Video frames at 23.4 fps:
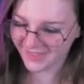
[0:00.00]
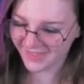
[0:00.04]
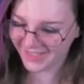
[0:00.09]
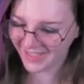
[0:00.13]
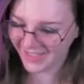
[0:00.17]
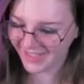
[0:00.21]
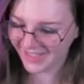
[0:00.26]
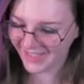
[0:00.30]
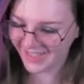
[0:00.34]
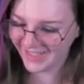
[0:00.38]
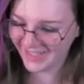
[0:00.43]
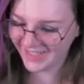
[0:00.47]

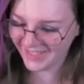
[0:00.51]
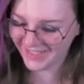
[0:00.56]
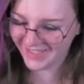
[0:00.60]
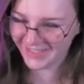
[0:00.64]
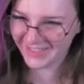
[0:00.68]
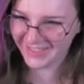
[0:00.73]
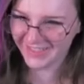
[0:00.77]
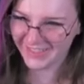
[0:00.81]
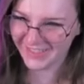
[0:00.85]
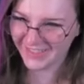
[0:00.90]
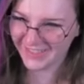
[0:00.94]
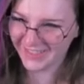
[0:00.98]
Yeah. Mm,
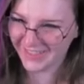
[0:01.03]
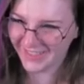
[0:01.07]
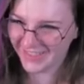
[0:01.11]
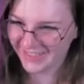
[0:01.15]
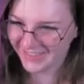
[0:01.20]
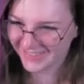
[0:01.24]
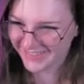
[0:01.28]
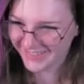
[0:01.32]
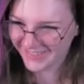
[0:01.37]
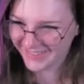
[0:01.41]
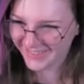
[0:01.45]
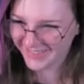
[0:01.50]

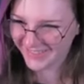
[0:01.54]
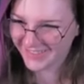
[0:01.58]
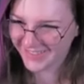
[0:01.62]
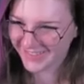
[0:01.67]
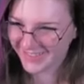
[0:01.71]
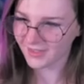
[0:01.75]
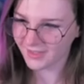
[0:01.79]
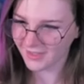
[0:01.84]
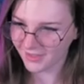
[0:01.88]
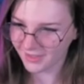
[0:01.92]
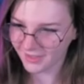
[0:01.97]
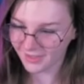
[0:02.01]

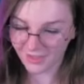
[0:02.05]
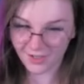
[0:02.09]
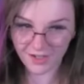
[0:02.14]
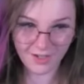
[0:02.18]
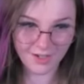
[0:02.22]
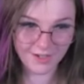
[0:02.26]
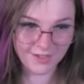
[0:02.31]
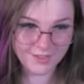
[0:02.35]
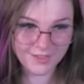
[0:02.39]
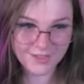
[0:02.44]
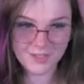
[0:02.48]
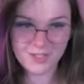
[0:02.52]
oh,
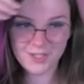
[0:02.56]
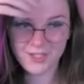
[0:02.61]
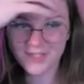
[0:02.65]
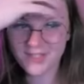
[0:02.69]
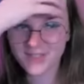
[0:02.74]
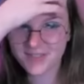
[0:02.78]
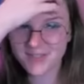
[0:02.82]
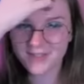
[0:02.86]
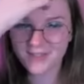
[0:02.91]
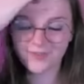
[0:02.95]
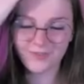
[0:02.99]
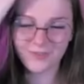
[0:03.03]
mm, mm.
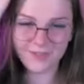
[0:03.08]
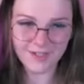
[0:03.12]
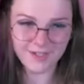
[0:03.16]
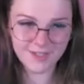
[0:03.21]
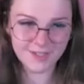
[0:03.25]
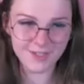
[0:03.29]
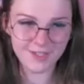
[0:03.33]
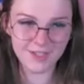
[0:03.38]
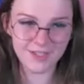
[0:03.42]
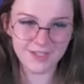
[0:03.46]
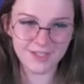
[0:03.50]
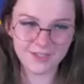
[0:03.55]
Jesus fuck,
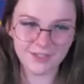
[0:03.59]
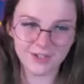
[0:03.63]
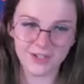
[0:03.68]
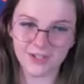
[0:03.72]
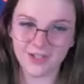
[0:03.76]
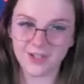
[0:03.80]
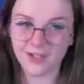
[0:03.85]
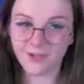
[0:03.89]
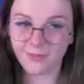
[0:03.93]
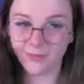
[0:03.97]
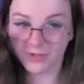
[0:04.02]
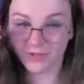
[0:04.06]
chat, you're right,
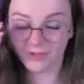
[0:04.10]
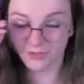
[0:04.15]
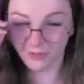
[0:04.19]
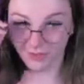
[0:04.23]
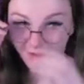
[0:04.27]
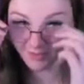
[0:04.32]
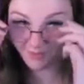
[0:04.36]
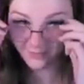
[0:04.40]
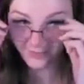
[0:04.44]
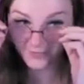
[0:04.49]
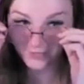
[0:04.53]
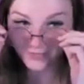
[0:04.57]
I am going
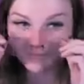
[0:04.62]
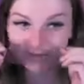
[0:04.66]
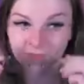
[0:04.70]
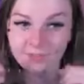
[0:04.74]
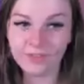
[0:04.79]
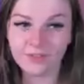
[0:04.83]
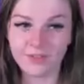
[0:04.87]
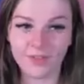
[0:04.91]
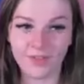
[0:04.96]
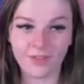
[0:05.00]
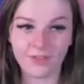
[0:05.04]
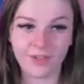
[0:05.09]
red.
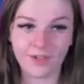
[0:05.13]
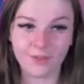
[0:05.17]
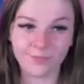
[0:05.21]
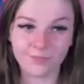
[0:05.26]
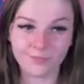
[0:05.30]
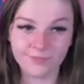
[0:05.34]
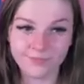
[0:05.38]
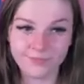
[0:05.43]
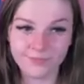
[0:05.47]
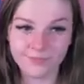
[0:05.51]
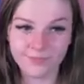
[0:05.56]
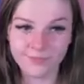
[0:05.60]
Okay.
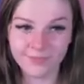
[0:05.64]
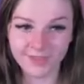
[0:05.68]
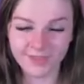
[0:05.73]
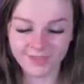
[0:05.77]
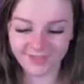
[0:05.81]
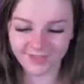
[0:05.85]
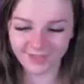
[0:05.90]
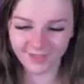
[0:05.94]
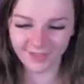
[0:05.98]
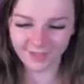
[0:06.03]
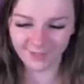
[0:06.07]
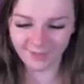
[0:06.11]
Let
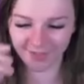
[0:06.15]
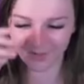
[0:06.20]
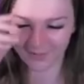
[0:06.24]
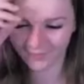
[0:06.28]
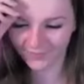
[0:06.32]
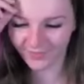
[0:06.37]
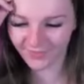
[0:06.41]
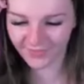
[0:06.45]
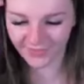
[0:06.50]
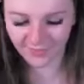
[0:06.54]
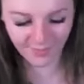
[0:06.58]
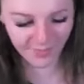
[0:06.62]
me
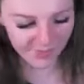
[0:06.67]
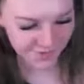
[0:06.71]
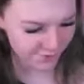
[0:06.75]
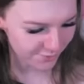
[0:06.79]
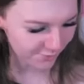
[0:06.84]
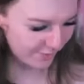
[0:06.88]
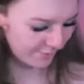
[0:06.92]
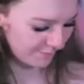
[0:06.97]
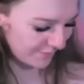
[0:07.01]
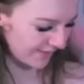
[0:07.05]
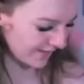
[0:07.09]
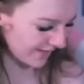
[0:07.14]
mm. let me
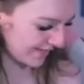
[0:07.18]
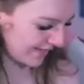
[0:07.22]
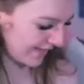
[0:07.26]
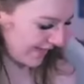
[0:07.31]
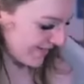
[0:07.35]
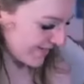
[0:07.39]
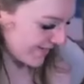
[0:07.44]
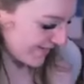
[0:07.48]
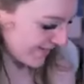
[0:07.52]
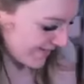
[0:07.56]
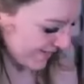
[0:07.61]
swap my glasses